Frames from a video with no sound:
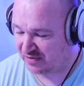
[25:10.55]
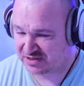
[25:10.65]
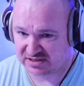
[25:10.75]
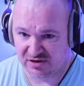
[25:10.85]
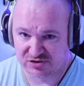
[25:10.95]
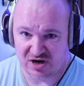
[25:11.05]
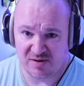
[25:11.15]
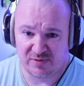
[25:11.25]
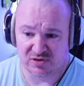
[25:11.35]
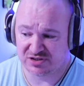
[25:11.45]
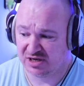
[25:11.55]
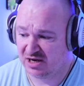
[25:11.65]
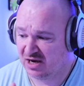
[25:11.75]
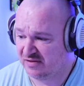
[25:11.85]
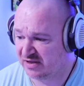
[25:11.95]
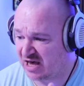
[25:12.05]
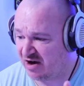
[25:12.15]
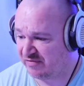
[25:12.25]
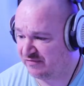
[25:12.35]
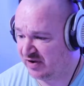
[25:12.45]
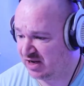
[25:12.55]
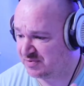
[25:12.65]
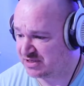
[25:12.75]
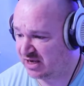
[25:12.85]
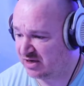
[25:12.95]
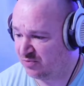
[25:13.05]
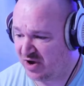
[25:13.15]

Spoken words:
They're still trying to push the Calvin Phillips thing.